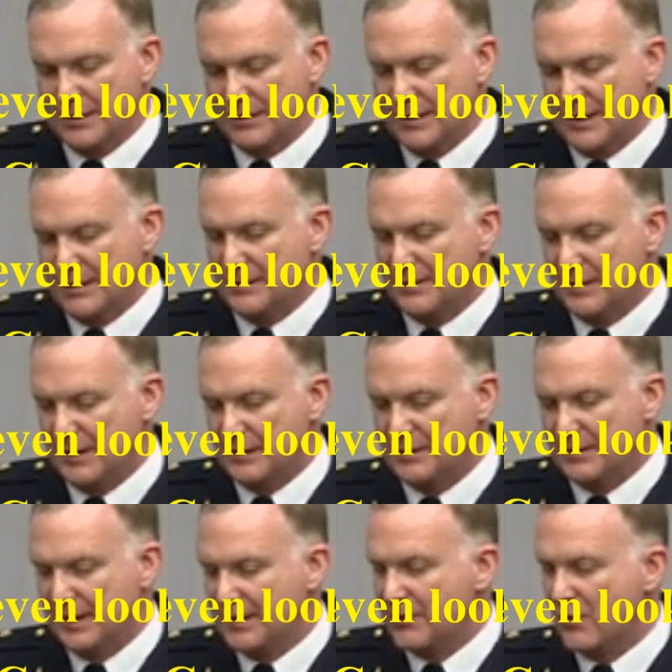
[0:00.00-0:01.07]

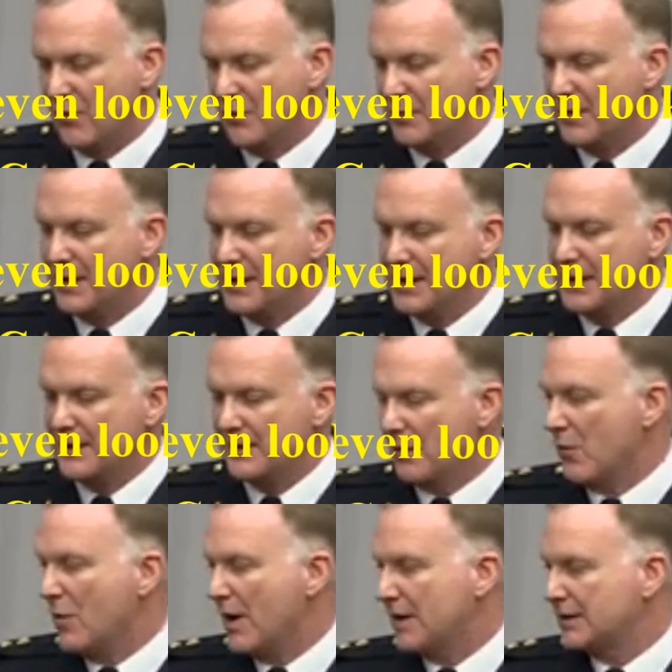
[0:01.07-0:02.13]
in Glenholme,
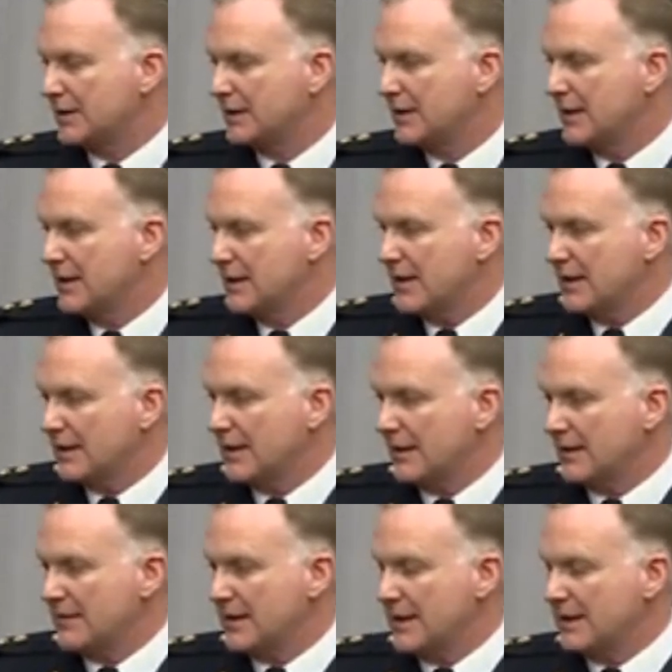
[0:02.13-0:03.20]
there was
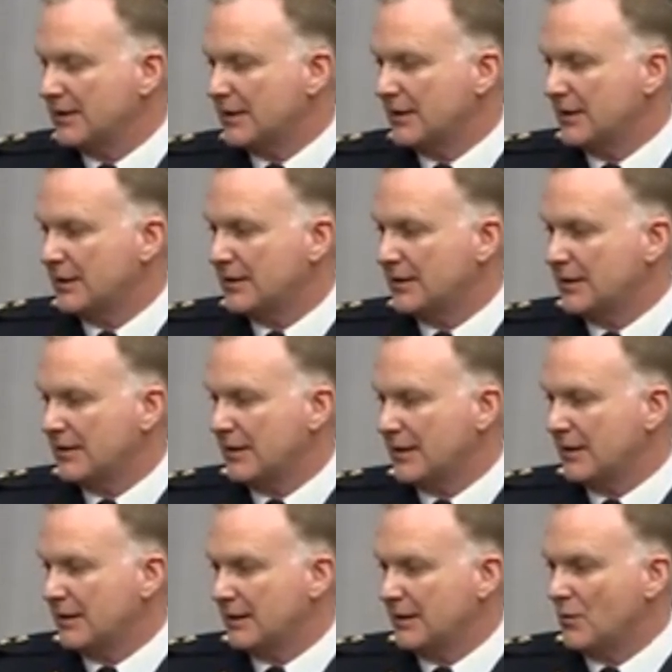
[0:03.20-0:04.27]
the incident
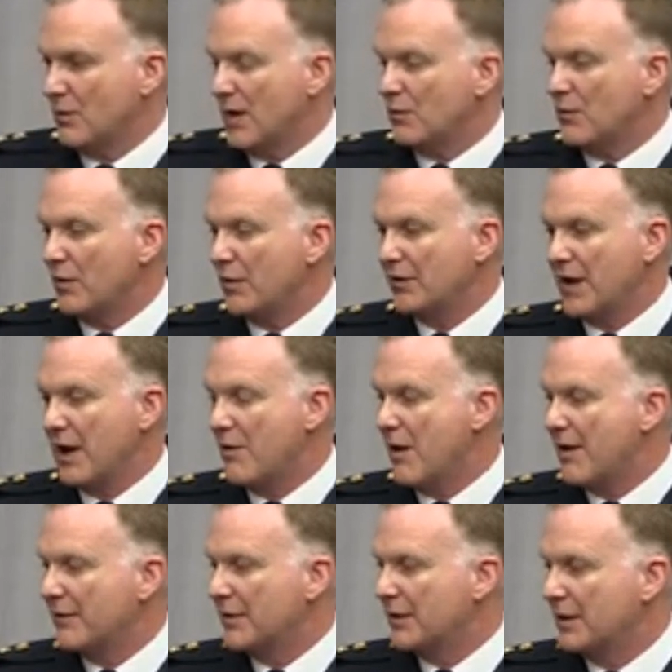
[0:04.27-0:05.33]
in Wentworth.
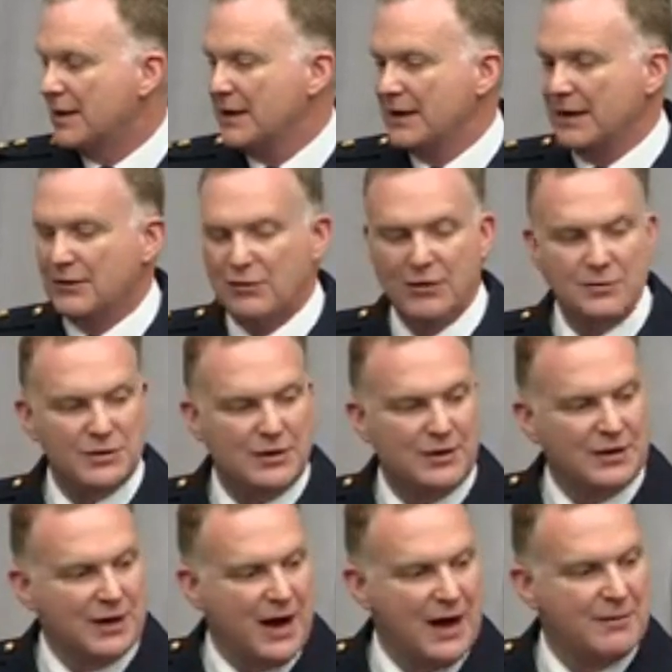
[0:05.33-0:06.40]
However, in
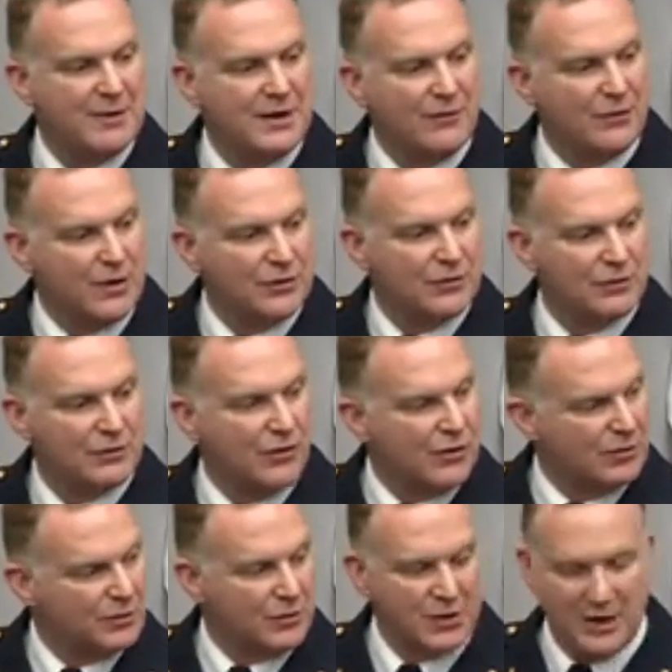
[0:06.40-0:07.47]
terms of the timing of when those
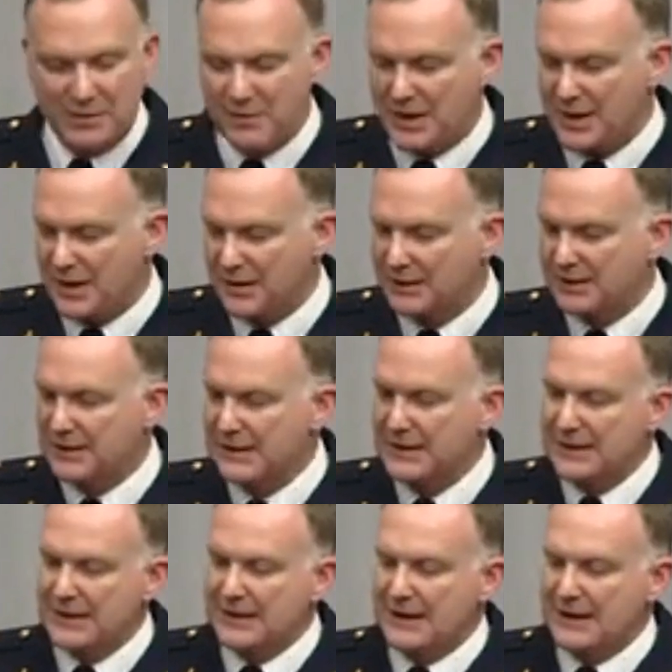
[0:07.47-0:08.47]
calls were coming in,